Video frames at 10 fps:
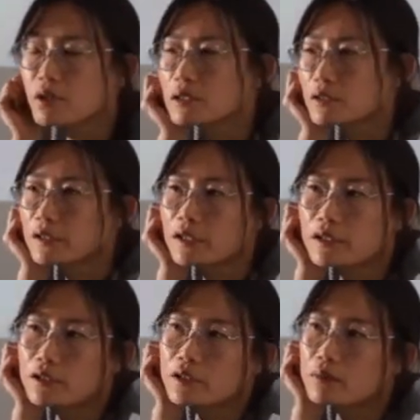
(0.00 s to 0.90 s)
I was thinking,
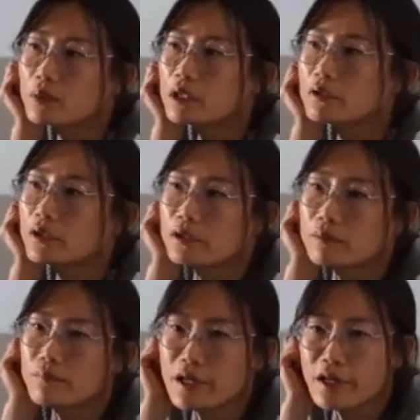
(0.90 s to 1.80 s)
okay, well, you know,
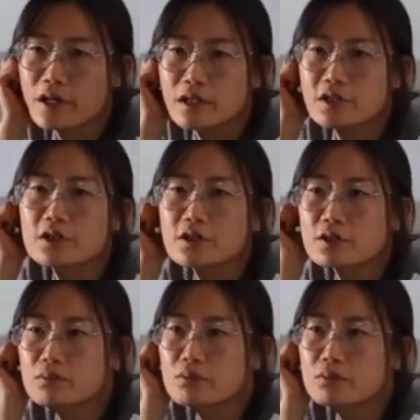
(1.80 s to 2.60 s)
being an artist,